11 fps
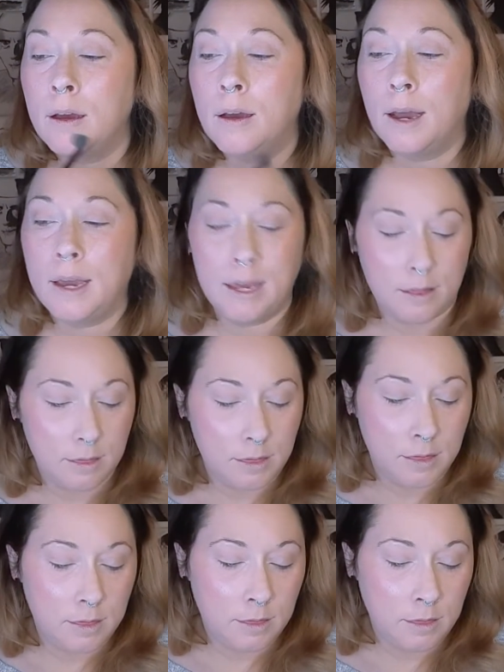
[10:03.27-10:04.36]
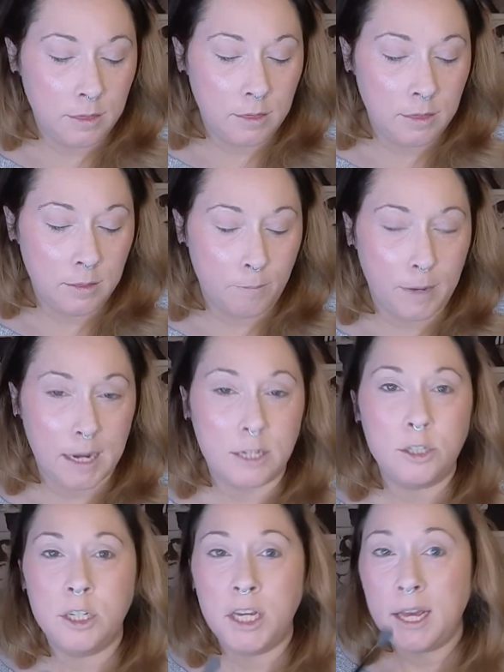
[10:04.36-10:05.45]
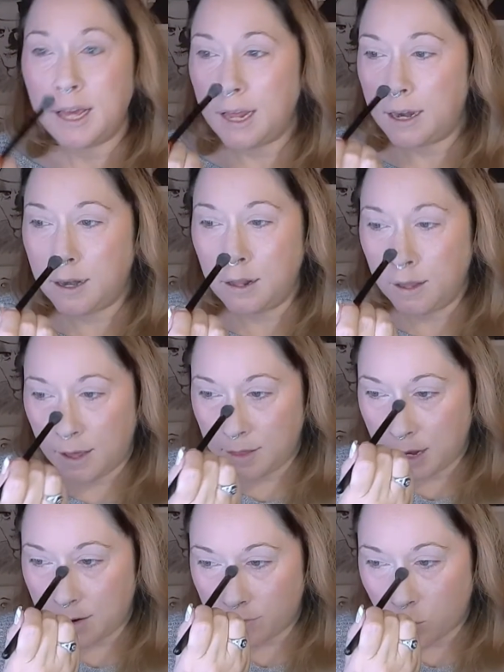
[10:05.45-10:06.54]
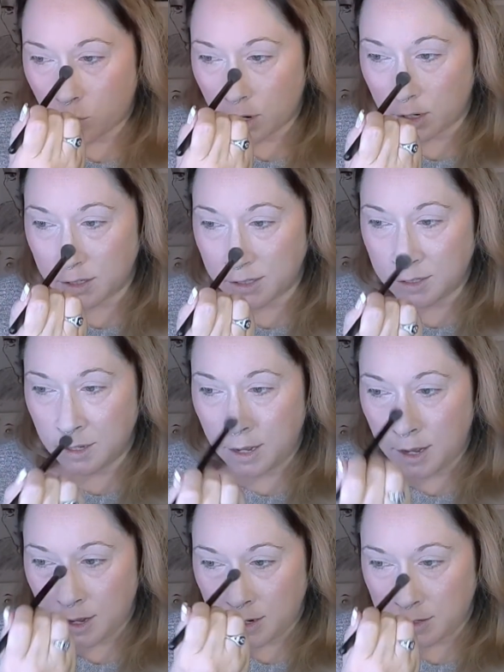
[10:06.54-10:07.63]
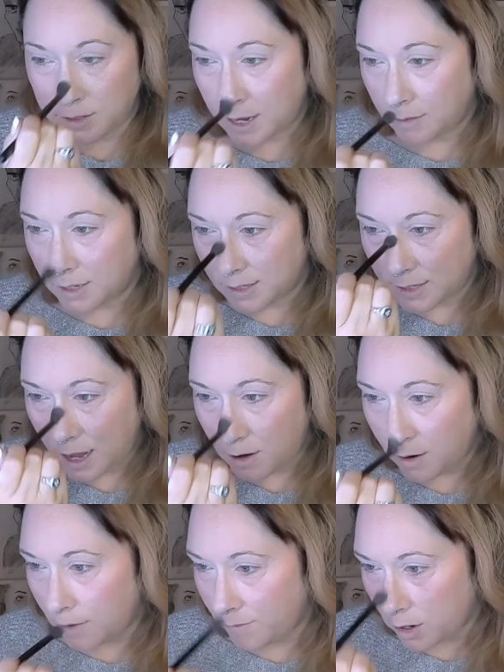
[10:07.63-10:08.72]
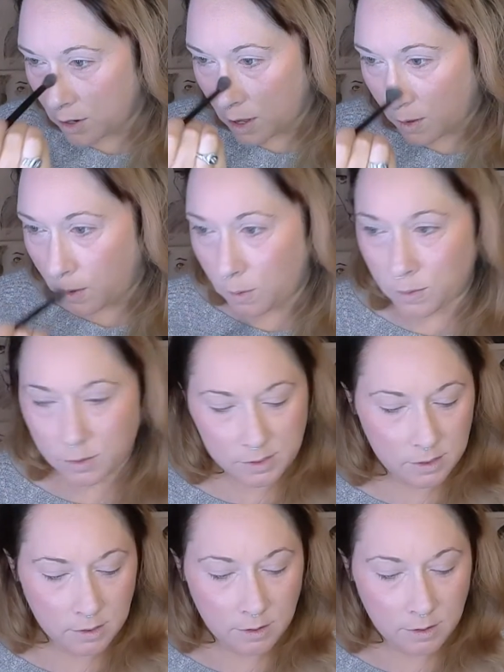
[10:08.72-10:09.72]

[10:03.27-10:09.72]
I get my chin, and then of course down the center of your nose,